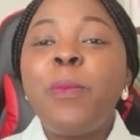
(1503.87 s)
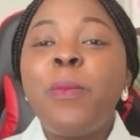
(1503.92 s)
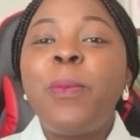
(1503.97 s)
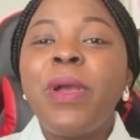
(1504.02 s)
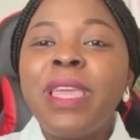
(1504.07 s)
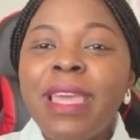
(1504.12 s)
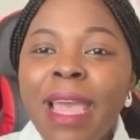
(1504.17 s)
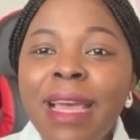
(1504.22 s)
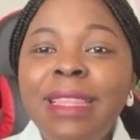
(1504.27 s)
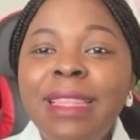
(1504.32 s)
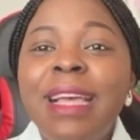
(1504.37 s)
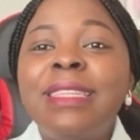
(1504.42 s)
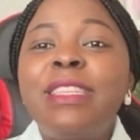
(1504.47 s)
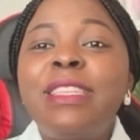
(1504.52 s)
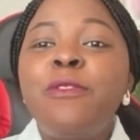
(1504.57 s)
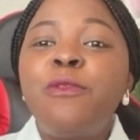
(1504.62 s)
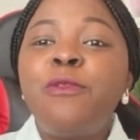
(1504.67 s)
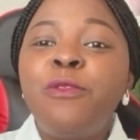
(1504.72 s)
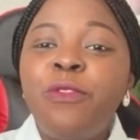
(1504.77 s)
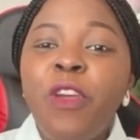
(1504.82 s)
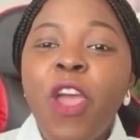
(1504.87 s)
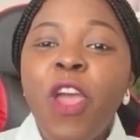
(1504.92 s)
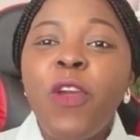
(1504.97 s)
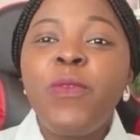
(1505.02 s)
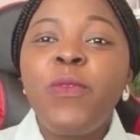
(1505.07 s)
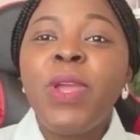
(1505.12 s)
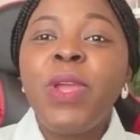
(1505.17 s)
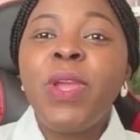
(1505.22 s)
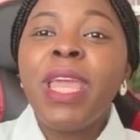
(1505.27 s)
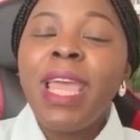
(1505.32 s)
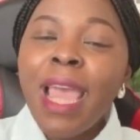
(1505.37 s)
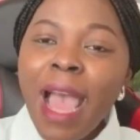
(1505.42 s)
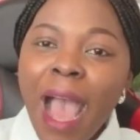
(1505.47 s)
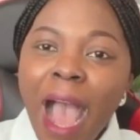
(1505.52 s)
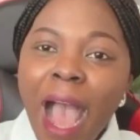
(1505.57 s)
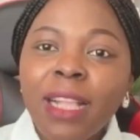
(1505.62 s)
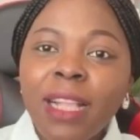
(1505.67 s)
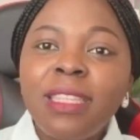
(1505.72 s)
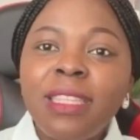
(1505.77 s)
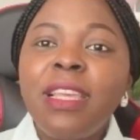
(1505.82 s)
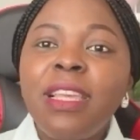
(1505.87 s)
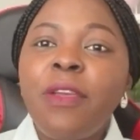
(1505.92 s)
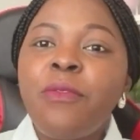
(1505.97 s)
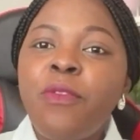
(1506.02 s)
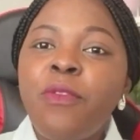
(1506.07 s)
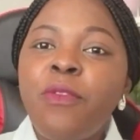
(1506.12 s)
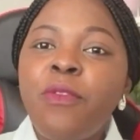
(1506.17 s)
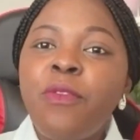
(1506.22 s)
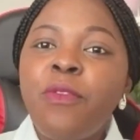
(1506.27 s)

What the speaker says: But yeah, they're still very active